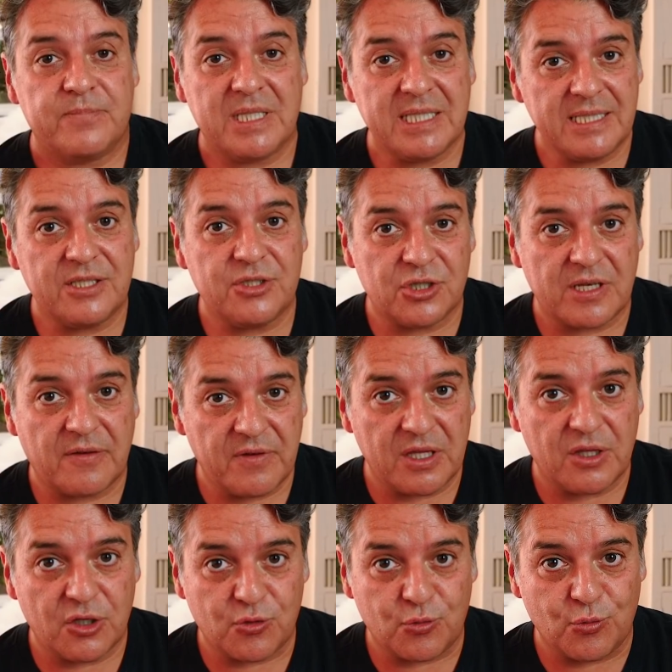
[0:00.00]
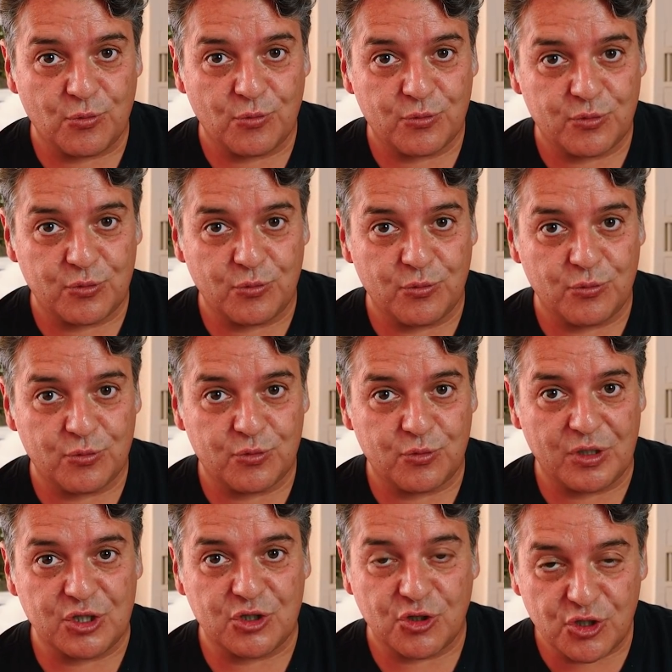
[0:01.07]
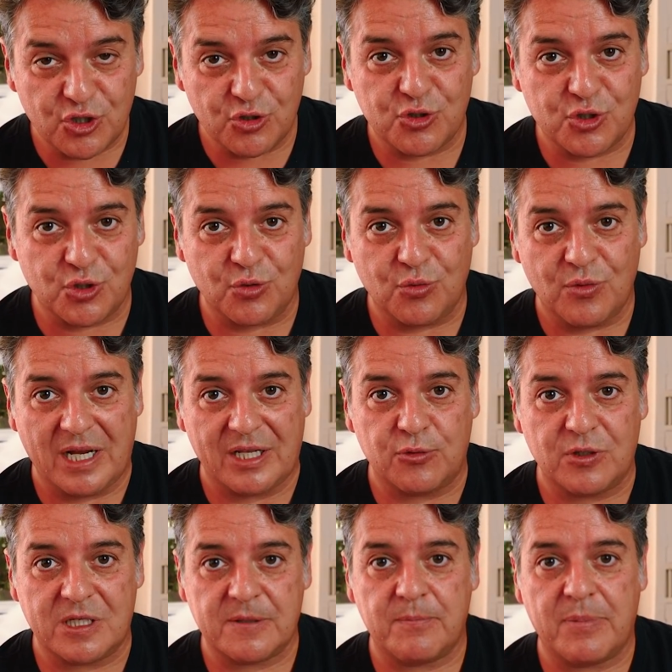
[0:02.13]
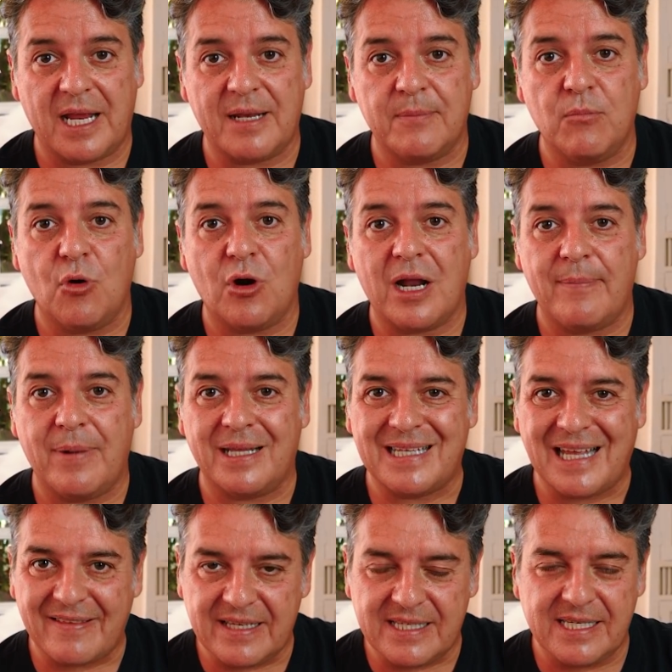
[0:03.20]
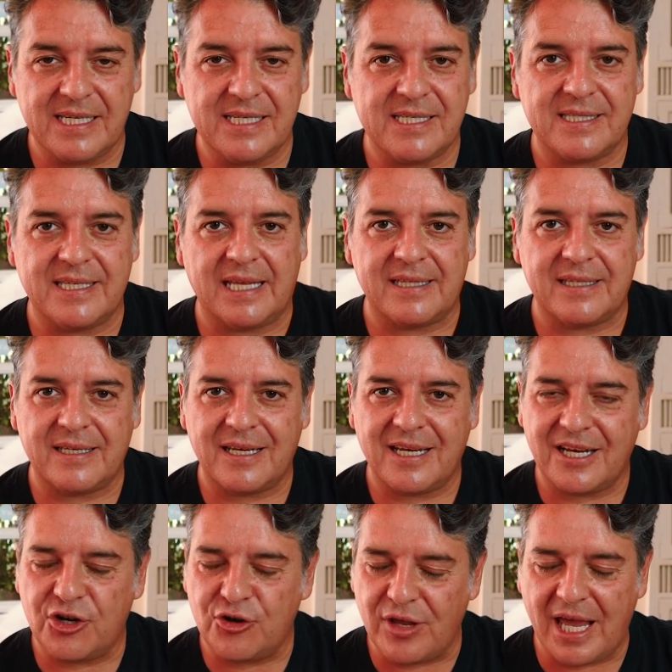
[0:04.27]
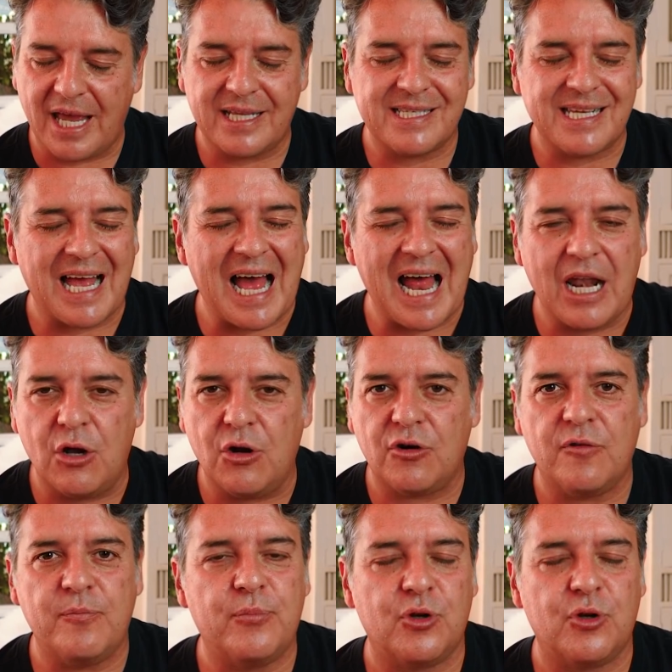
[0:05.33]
this is just a video to introduce you and to explain more about that disease that creates a lot of